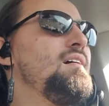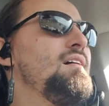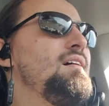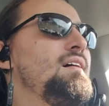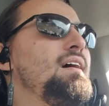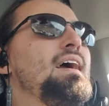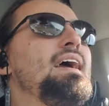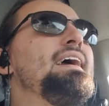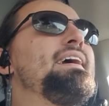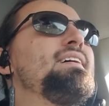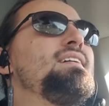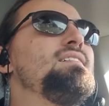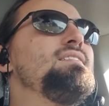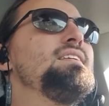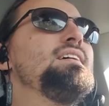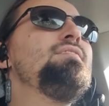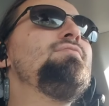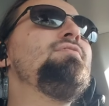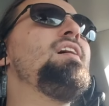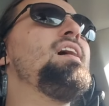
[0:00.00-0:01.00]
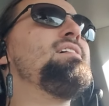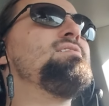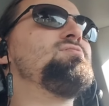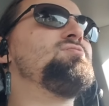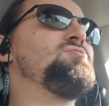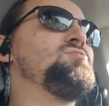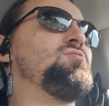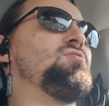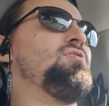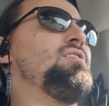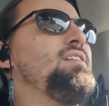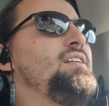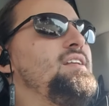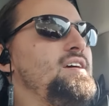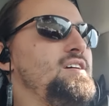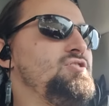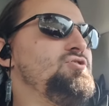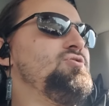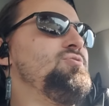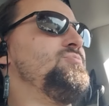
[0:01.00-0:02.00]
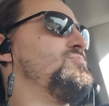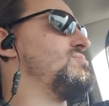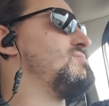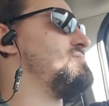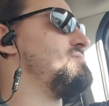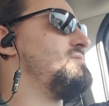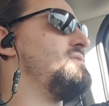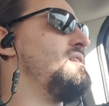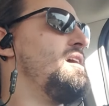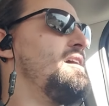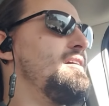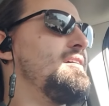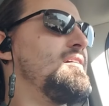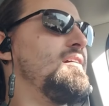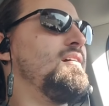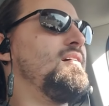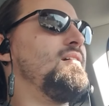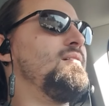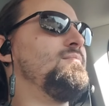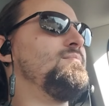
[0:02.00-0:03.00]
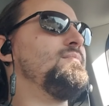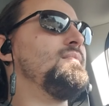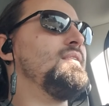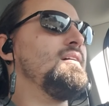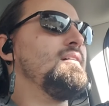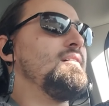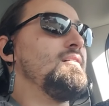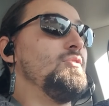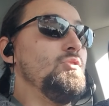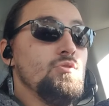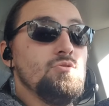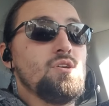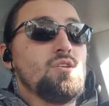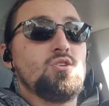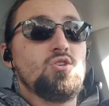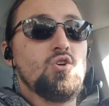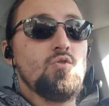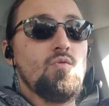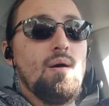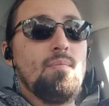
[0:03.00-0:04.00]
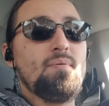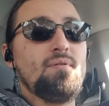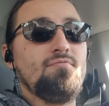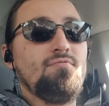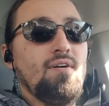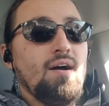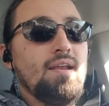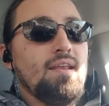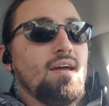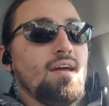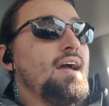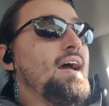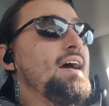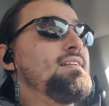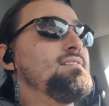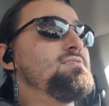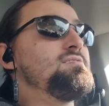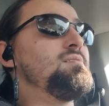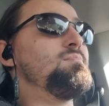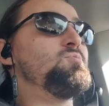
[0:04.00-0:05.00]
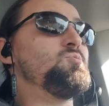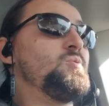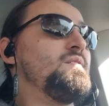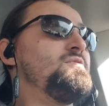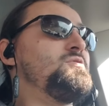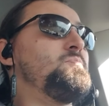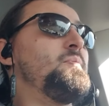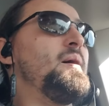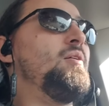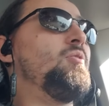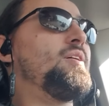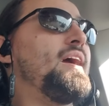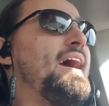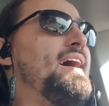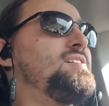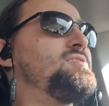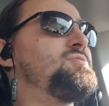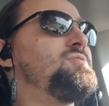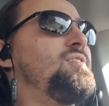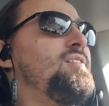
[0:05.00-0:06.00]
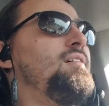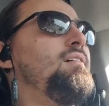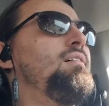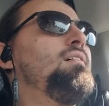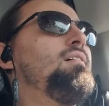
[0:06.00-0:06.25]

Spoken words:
it can alleviate certain issues, like using 2-weapon fighting and some sort of spellcaster.